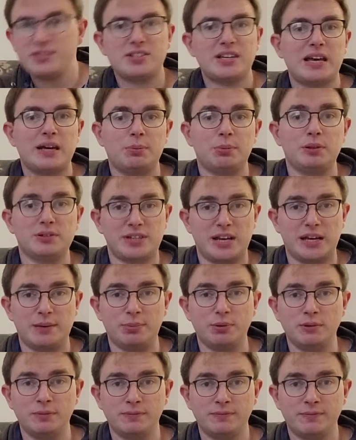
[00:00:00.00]
stable
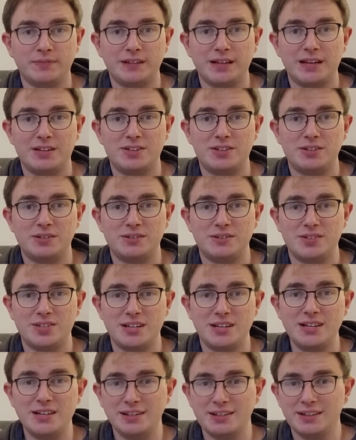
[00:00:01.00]
table, as you can
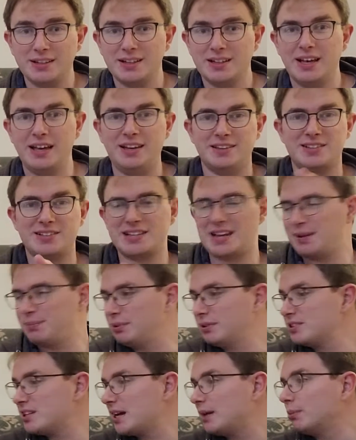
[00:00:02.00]
see.
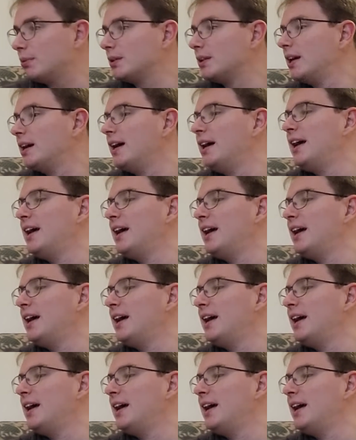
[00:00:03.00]
Stable table.